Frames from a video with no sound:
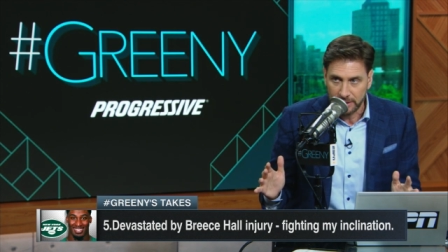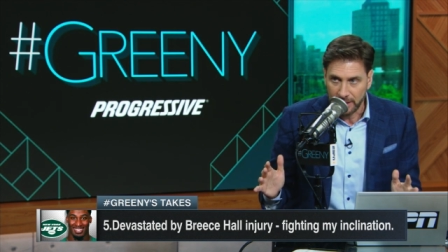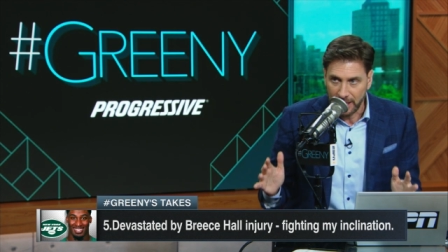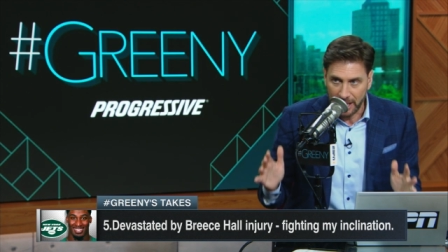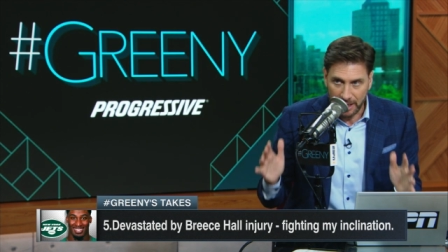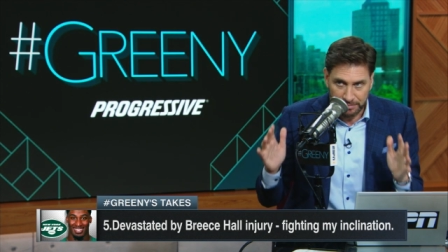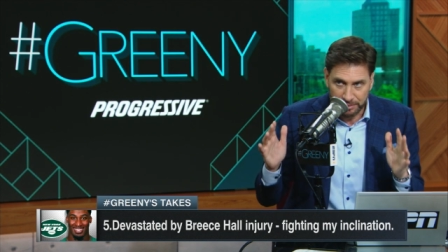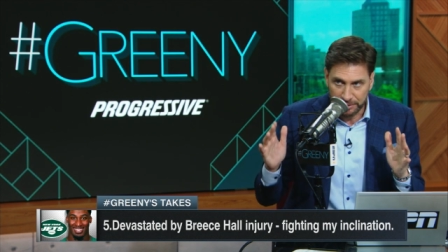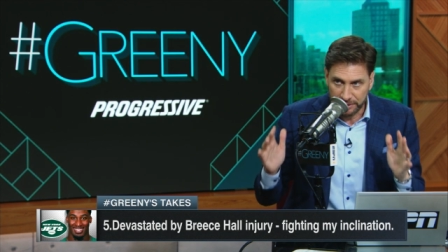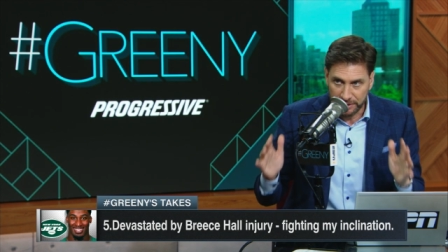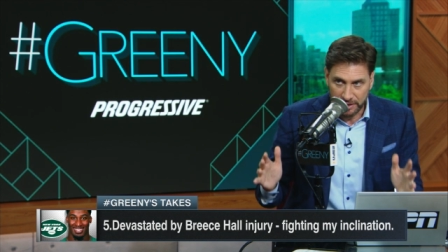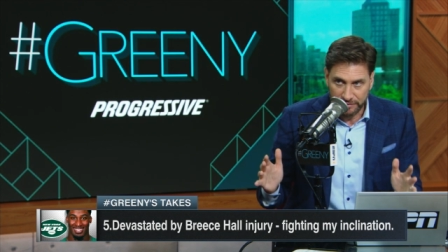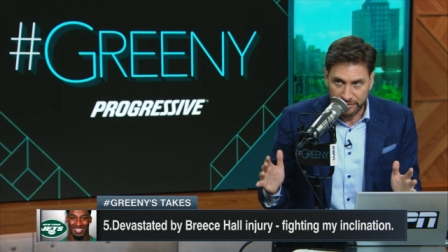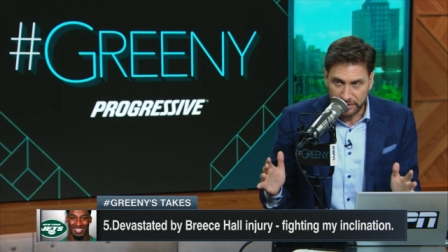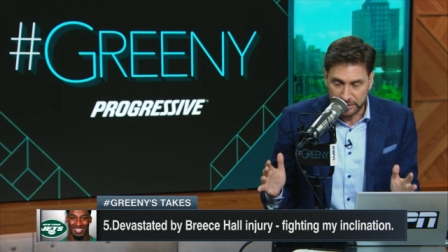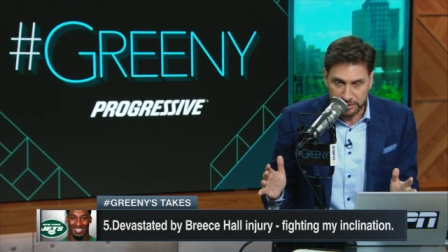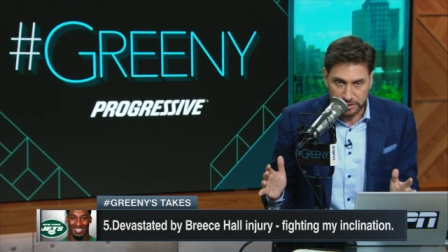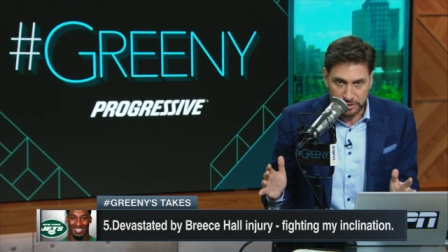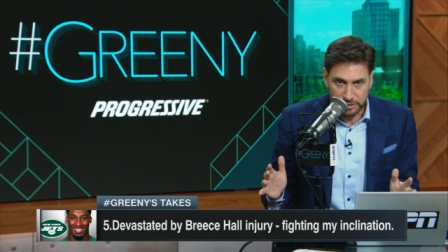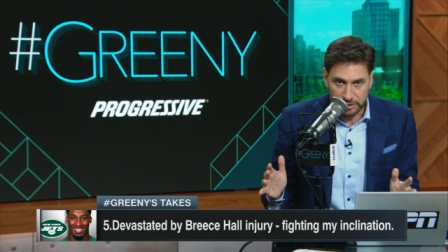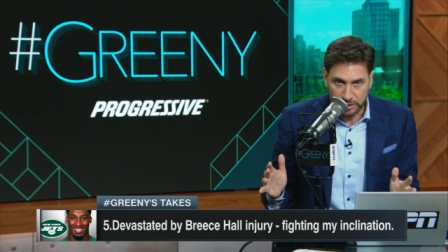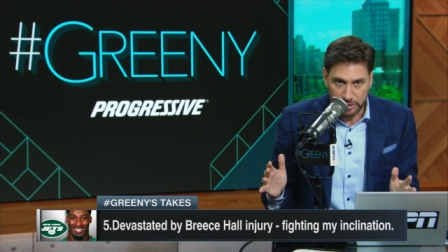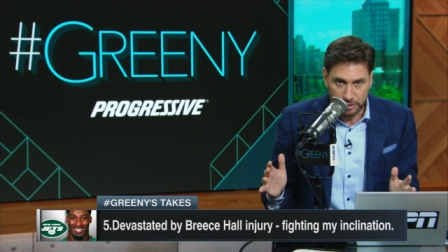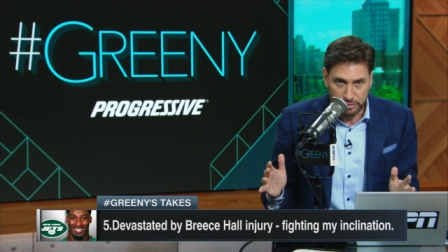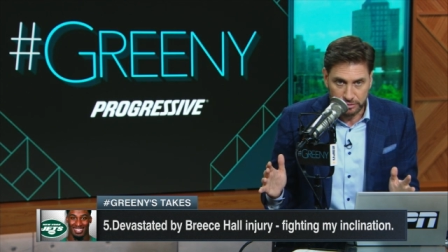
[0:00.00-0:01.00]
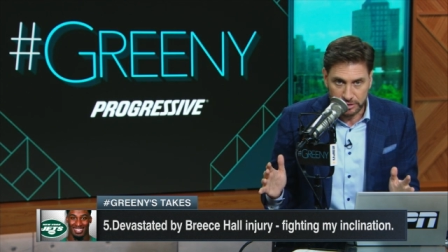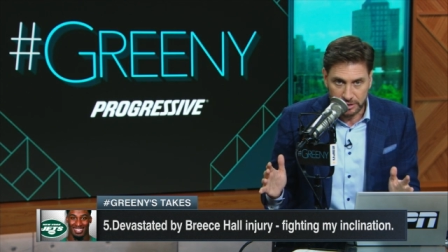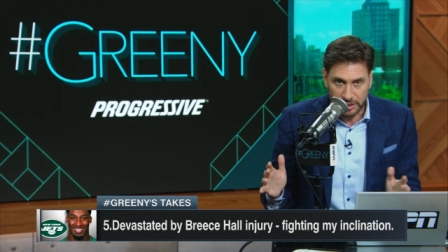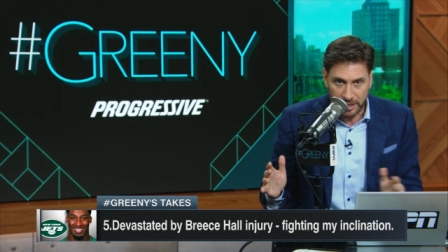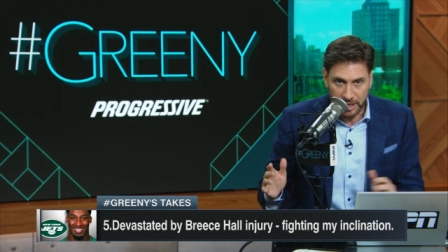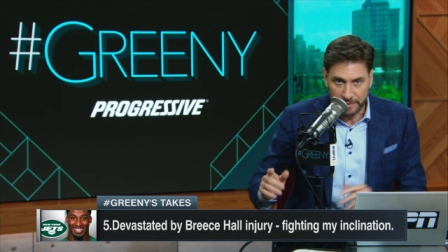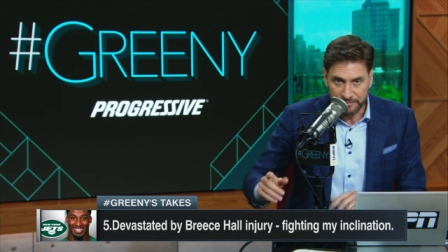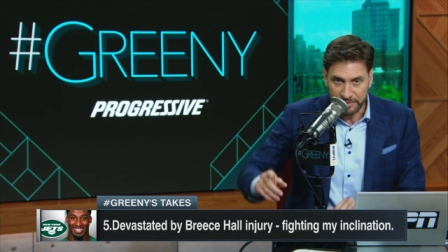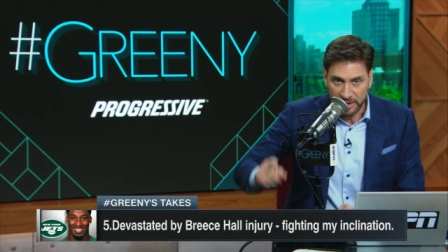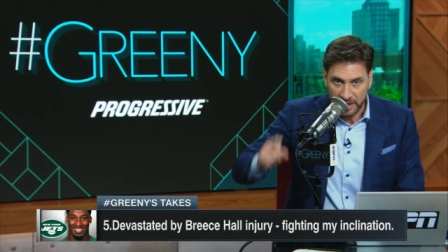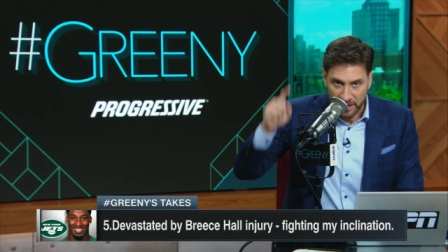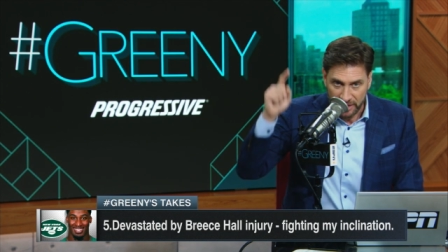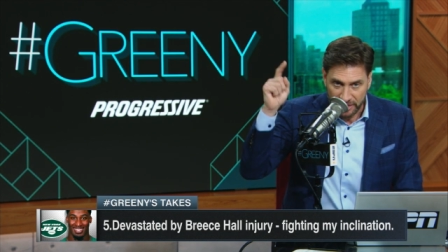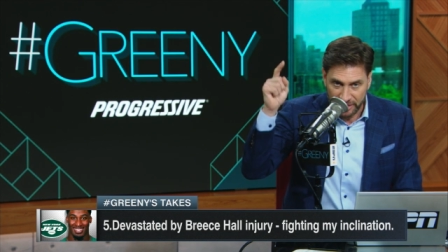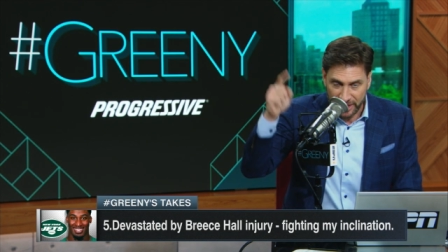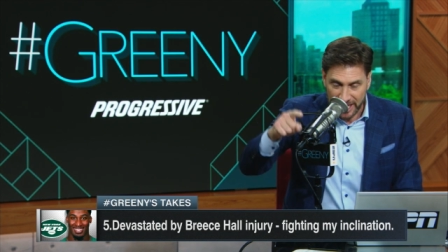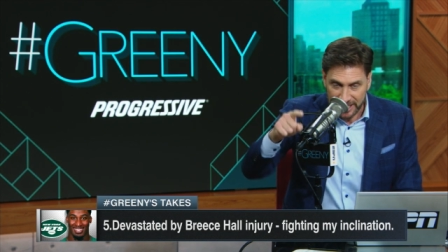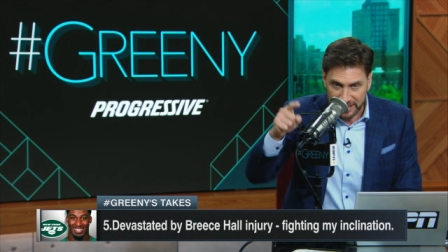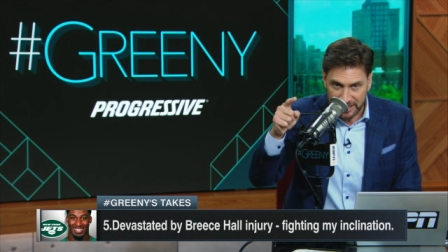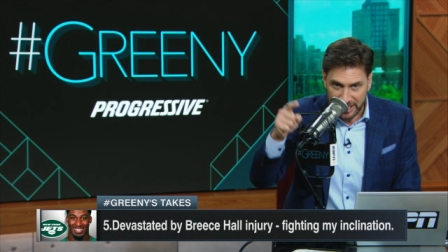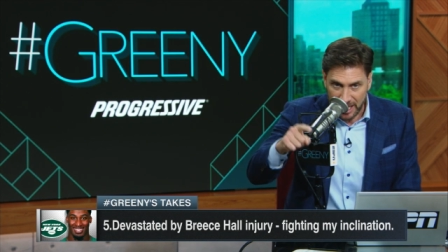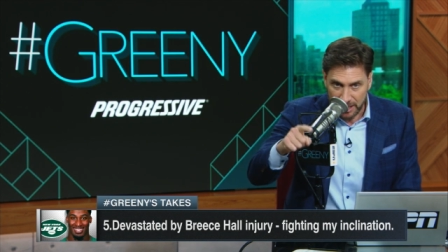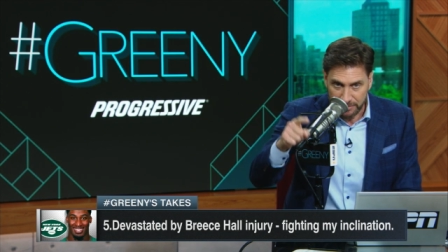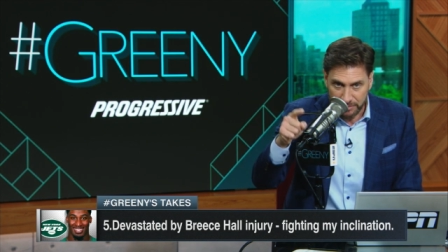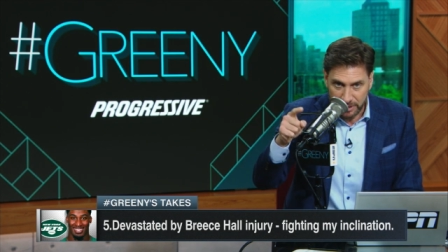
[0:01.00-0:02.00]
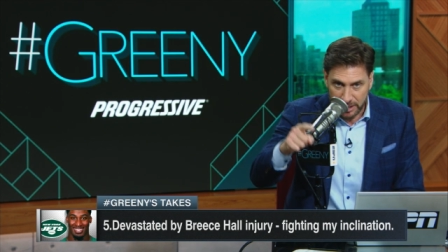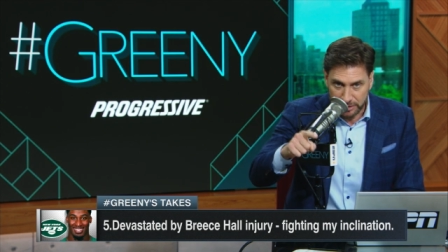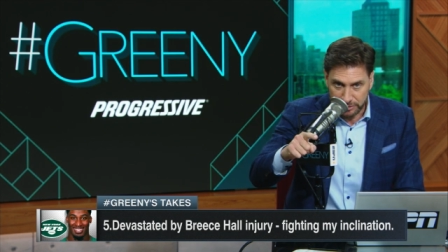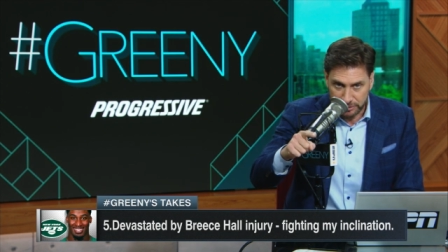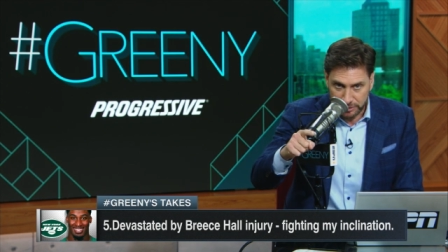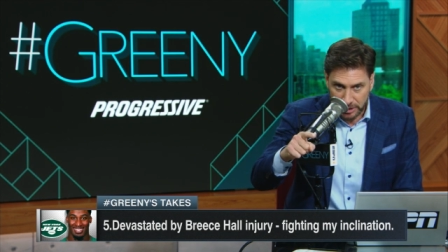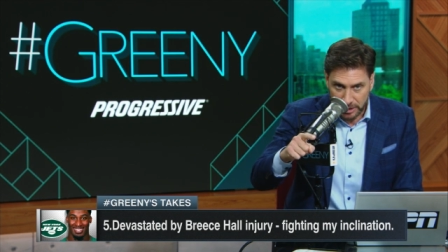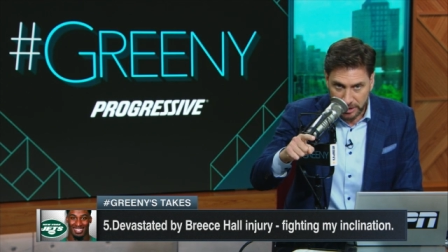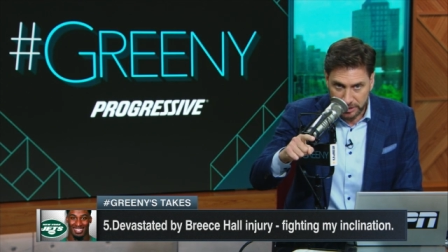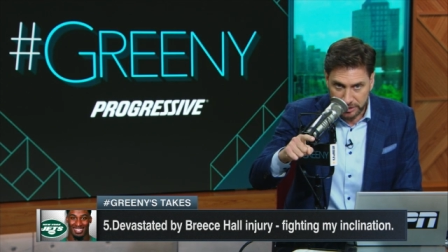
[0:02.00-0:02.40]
I believe this is a new time. That game yesterday